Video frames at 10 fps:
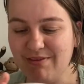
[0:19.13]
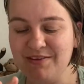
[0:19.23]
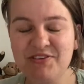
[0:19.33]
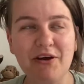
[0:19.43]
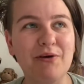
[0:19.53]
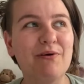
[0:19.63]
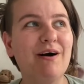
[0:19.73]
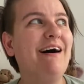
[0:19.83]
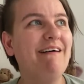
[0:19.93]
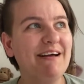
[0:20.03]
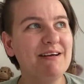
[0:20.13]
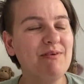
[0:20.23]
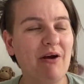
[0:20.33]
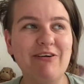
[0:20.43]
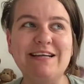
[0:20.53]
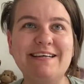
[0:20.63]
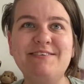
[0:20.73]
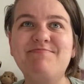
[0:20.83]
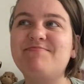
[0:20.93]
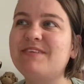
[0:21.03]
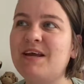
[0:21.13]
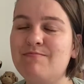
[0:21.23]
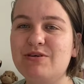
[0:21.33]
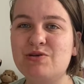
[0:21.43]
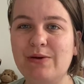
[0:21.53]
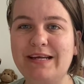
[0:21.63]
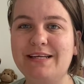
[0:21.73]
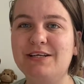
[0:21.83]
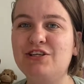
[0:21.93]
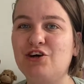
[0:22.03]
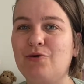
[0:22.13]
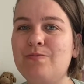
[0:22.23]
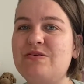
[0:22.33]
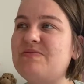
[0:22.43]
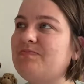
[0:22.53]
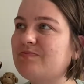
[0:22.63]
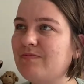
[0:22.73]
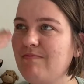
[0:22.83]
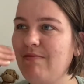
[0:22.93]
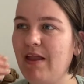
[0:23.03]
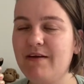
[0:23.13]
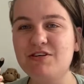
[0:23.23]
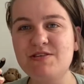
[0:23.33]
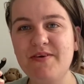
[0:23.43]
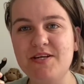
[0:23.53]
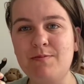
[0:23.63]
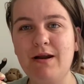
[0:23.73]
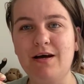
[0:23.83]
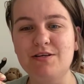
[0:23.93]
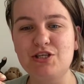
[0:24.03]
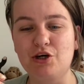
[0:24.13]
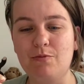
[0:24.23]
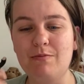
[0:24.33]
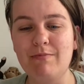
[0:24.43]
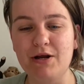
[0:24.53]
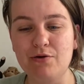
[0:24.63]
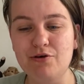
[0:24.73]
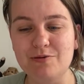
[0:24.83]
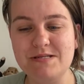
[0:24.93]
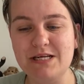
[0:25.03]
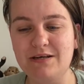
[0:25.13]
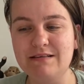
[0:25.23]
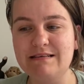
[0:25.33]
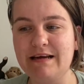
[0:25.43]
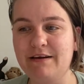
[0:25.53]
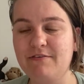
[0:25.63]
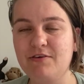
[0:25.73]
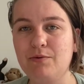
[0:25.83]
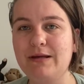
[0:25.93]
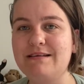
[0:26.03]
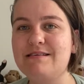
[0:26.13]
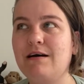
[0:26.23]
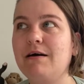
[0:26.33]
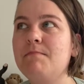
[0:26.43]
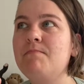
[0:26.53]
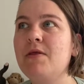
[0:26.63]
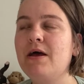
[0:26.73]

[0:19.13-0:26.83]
So, I am currently in between jobs. I've just finished my last job. My new job starts in a few weeks' time.